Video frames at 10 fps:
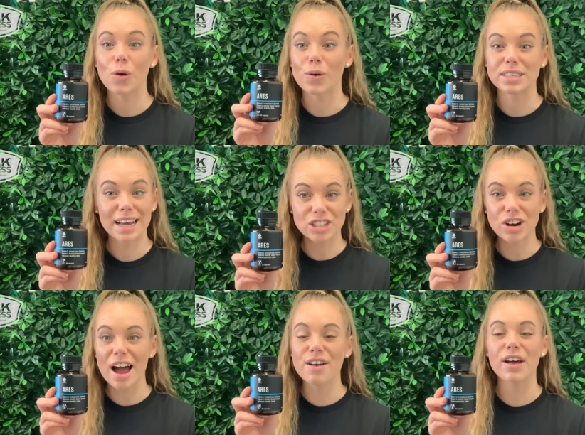your sex
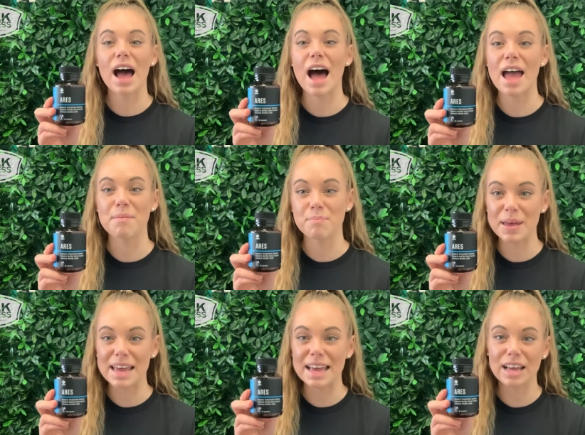drive, and B,